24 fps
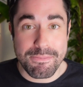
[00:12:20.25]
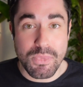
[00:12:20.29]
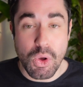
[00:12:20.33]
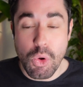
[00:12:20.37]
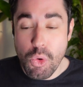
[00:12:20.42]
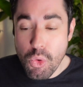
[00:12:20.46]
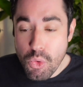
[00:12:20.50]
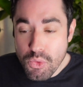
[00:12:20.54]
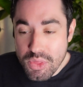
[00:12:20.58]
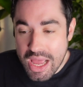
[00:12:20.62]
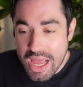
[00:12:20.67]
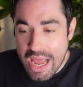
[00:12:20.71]

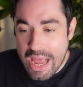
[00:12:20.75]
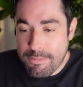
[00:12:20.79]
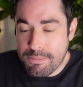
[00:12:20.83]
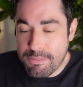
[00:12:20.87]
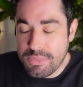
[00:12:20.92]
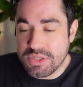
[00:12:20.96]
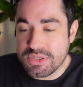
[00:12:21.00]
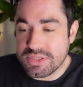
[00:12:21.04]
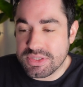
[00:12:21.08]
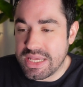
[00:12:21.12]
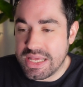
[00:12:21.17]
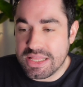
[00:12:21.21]
All that
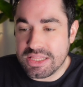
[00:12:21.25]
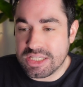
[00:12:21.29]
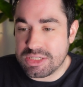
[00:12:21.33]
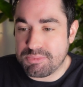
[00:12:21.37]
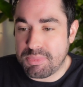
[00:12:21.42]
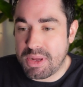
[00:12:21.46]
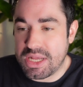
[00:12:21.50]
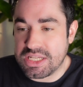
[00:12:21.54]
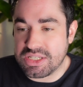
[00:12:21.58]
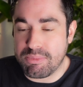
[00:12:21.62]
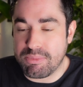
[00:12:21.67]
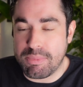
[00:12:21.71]
happens in the
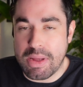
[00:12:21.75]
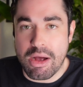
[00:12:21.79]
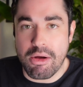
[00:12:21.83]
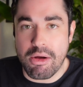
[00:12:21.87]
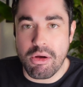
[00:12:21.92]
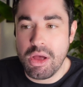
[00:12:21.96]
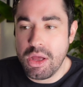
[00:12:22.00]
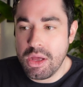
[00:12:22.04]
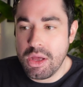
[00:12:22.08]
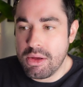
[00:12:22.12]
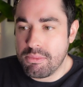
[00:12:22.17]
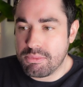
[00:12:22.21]
space of
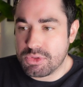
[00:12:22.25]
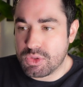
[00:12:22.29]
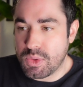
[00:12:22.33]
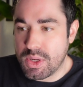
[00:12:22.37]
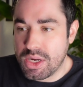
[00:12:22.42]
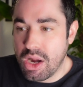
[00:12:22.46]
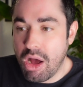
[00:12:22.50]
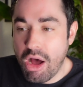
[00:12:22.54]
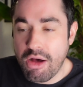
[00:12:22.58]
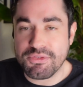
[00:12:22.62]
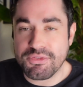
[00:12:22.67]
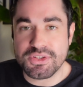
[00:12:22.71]
about between
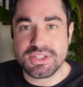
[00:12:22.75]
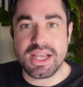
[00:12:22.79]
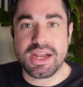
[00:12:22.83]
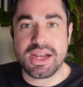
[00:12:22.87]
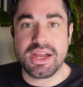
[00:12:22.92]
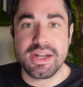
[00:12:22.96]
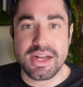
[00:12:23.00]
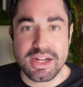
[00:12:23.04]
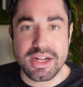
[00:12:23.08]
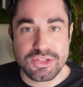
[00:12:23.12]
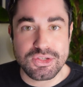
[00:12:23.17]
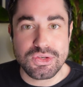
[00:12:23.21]
half a
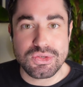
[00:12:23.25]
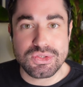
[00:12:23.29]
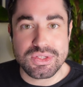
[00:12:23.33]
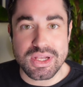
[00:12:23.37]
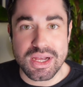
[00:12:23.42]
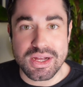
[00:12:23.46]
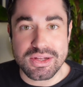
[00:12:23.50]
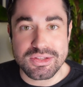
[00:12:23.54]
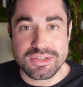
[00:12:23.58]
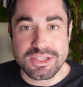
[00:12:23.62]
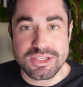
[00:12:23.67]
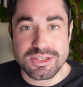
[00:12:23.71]
second and 2
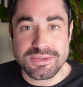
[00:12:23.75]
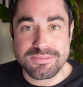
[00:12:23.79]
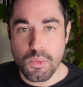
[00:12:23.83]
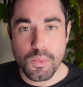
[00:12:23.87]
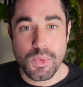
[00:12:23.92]
seconds.